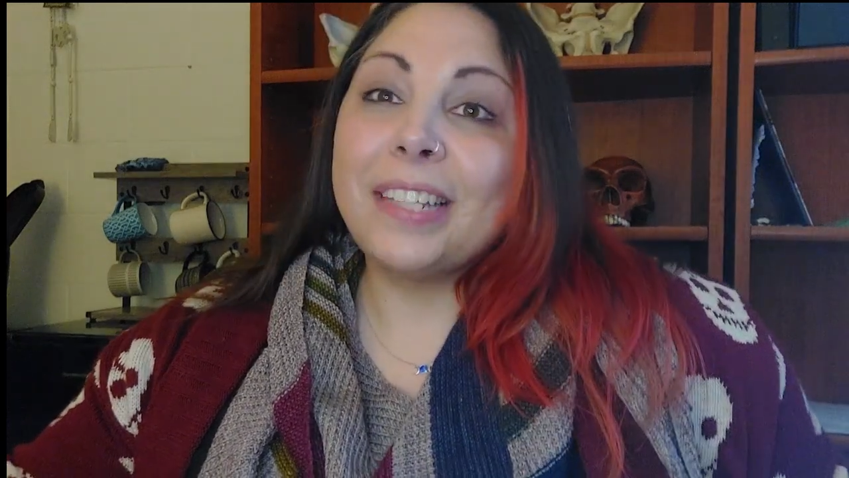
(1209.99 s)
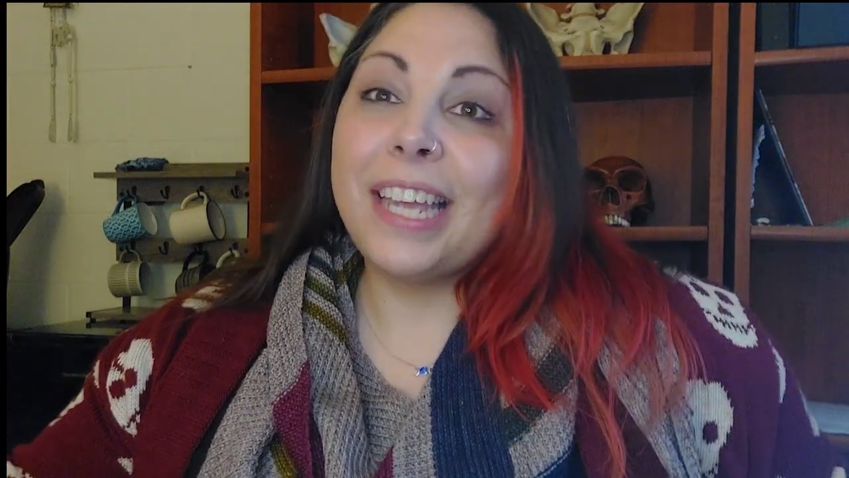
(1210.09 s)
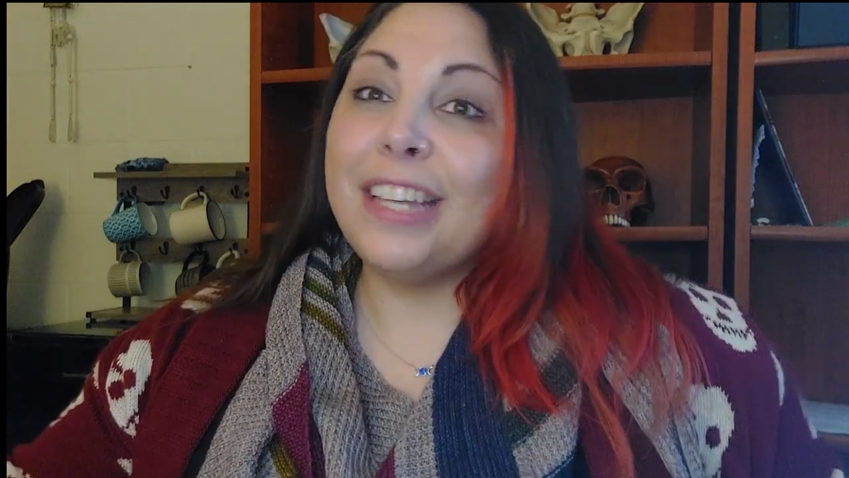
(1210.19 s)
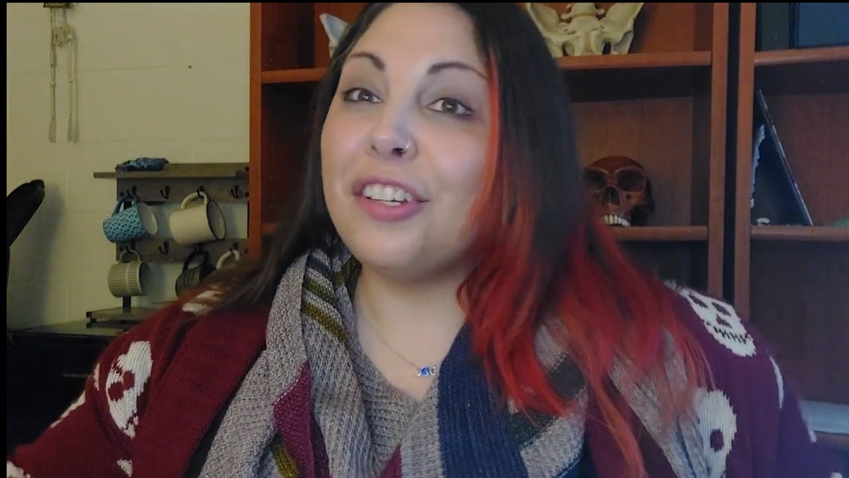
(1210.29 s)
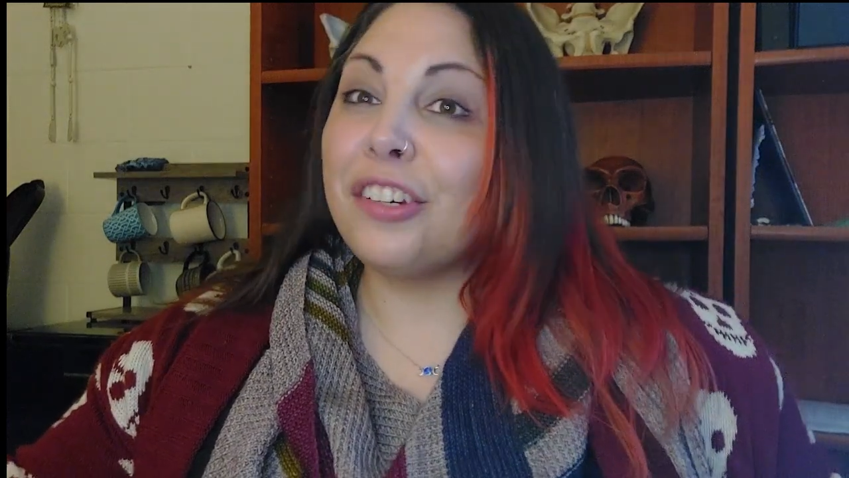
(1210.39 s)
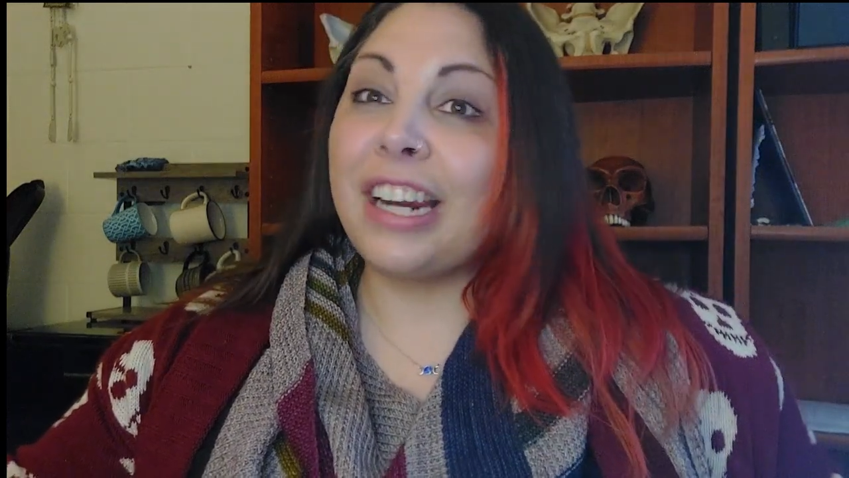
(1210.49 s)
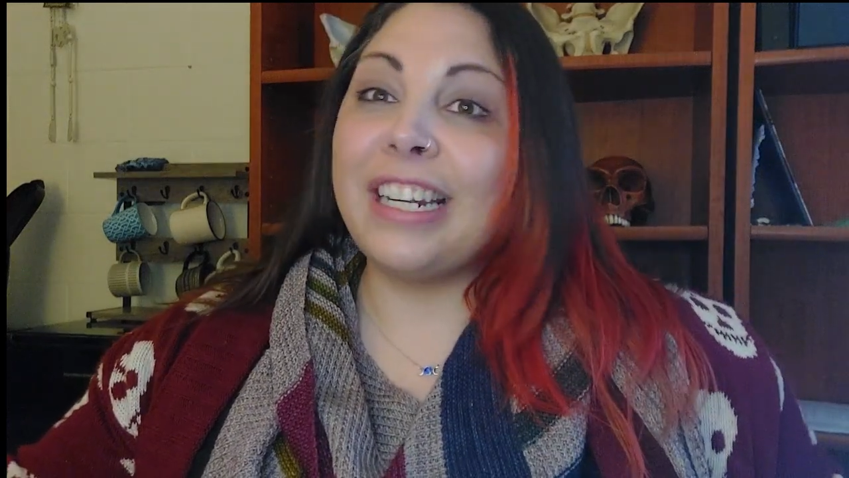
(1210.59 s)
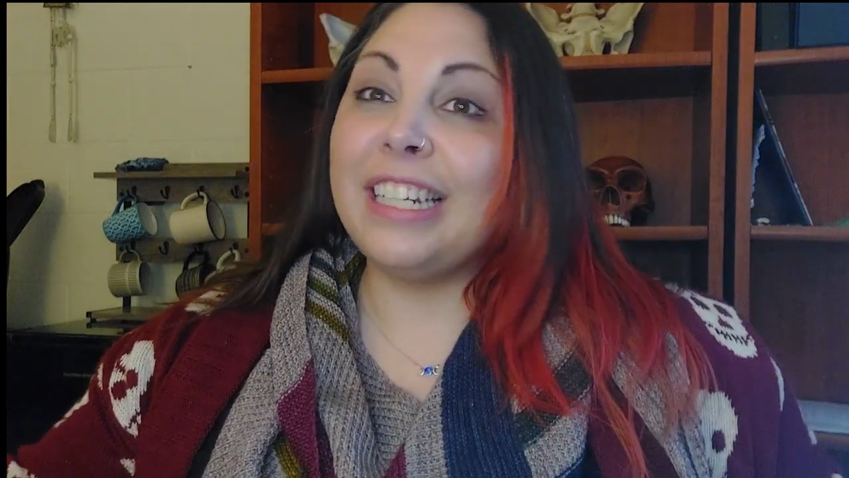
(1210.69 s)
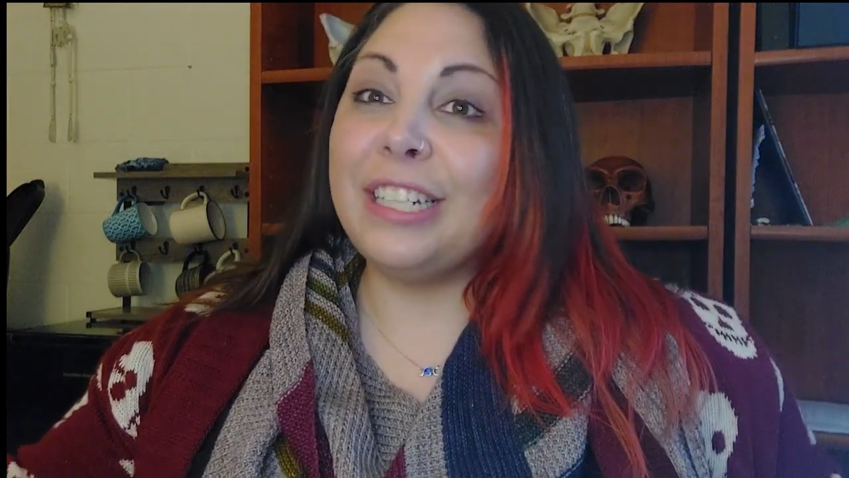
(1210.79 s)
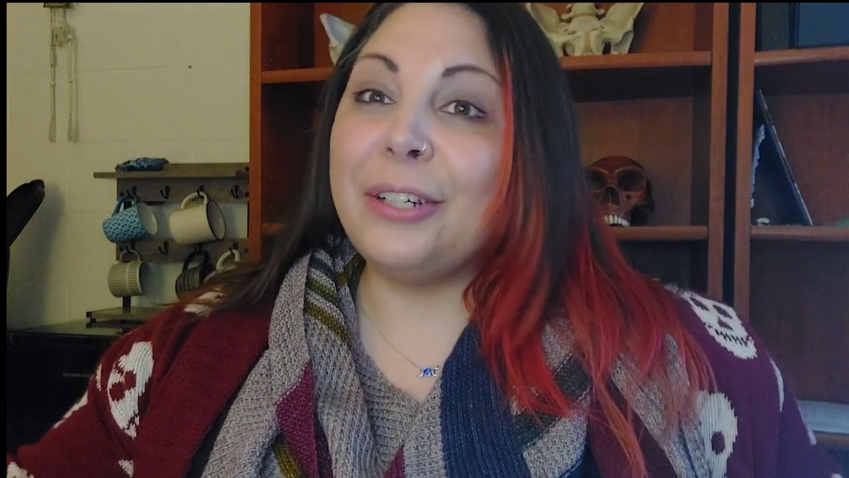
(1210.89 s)
it's
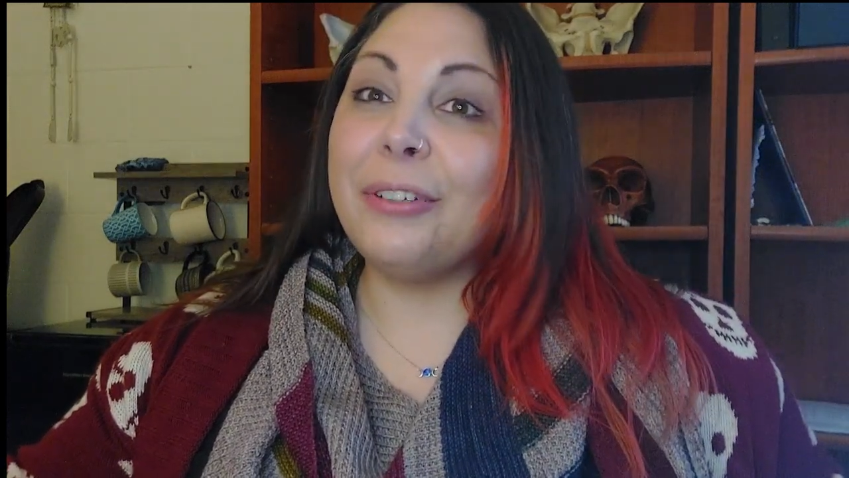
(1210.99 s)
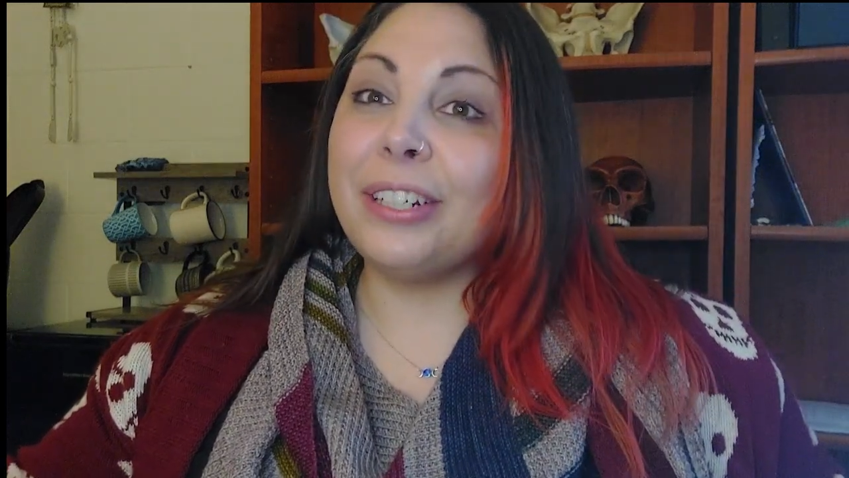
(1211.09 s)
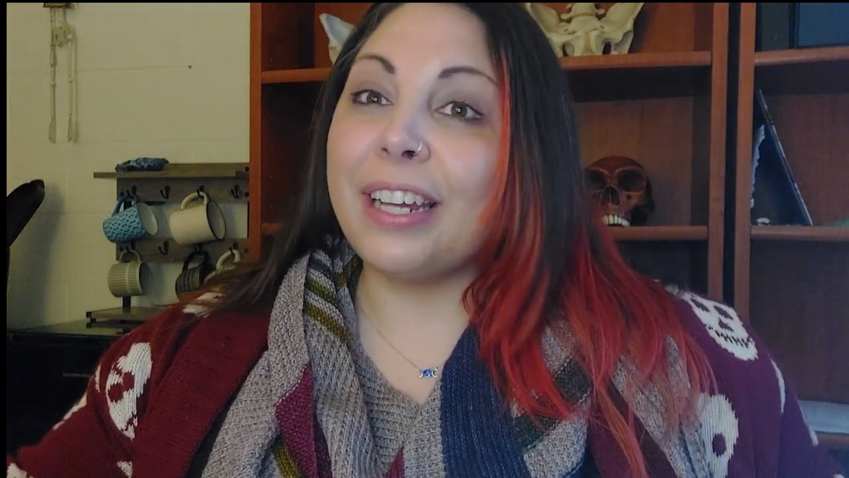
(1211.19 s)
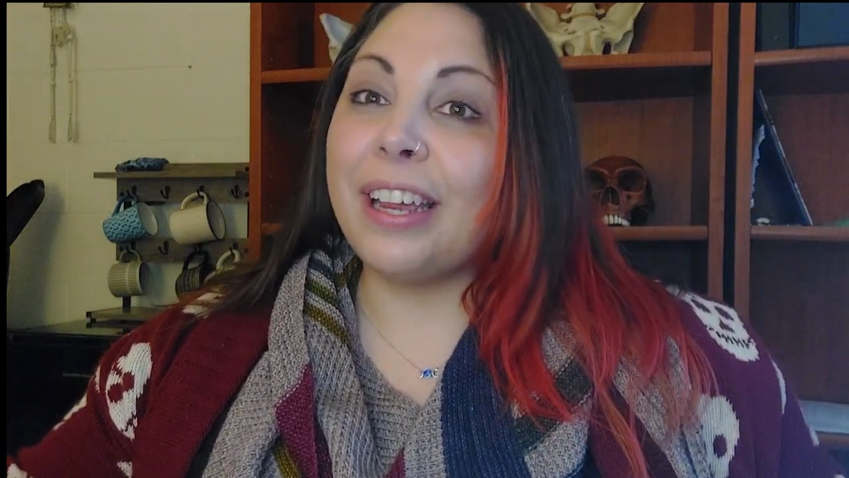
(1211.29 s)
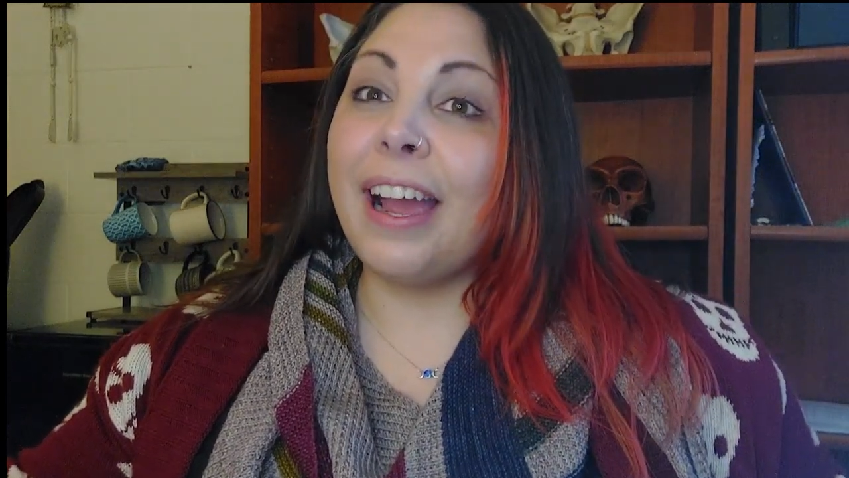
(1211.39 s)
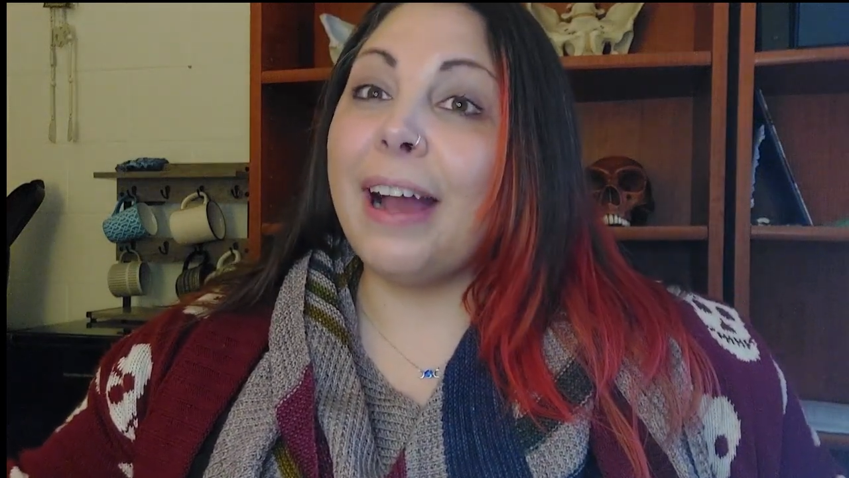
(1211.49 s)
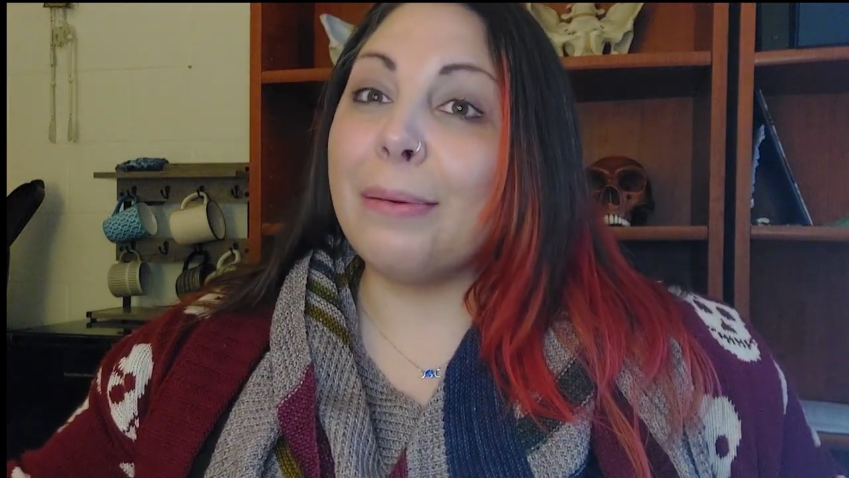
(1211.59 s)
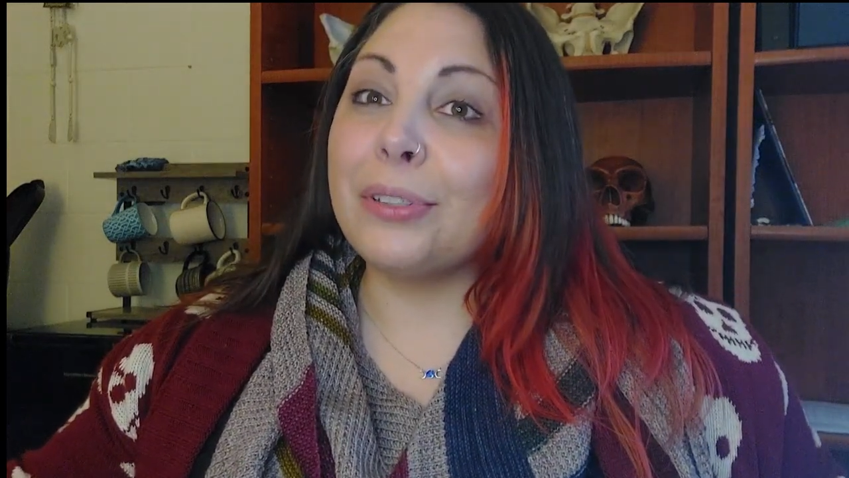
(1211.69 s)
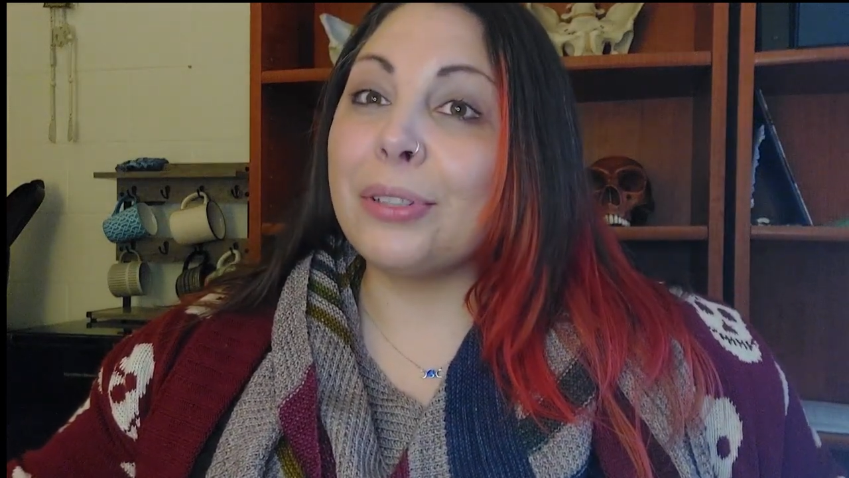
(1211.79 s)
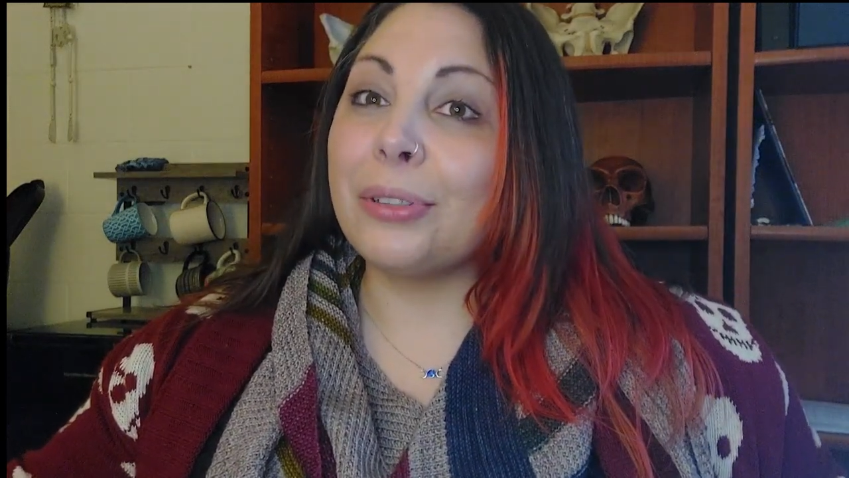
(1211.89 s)
shiny and new, and I
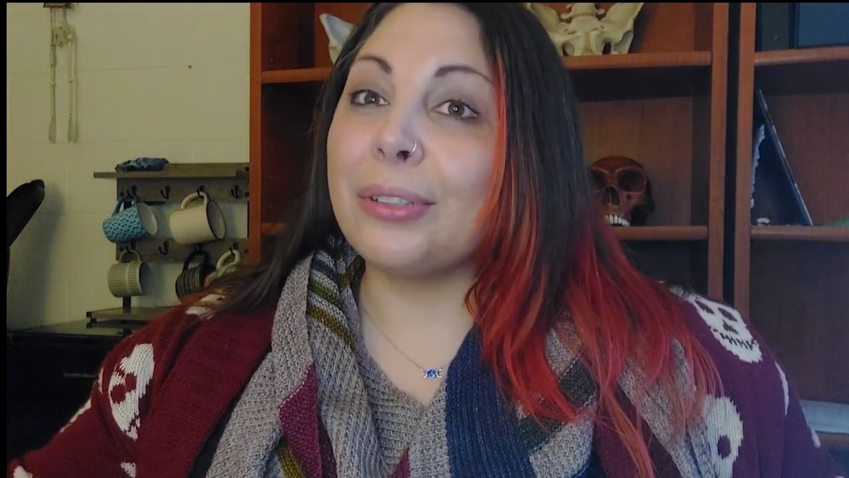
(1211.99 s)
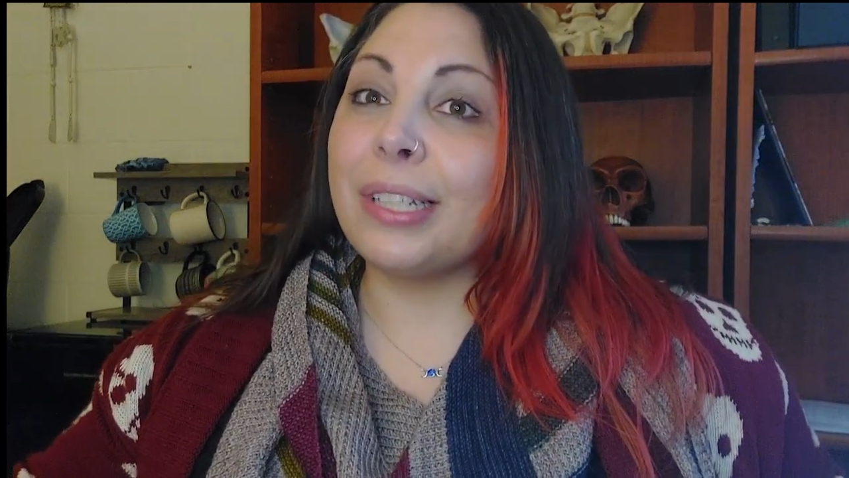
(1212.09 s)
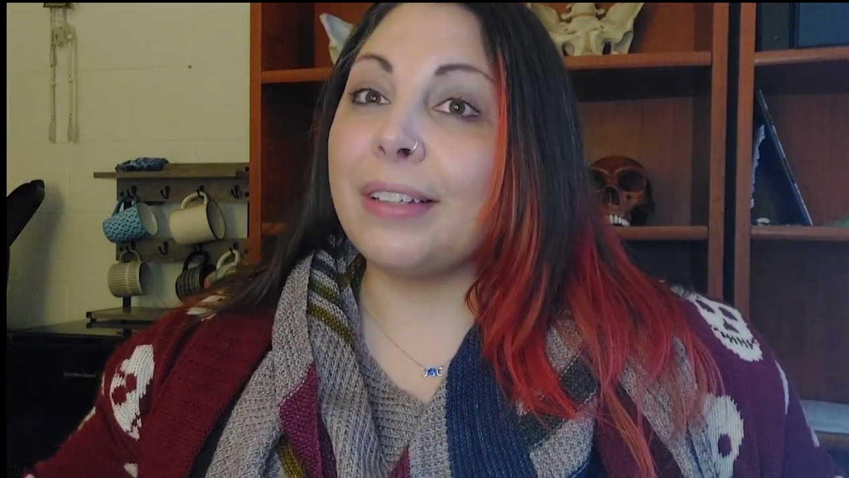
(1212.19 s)
absolutely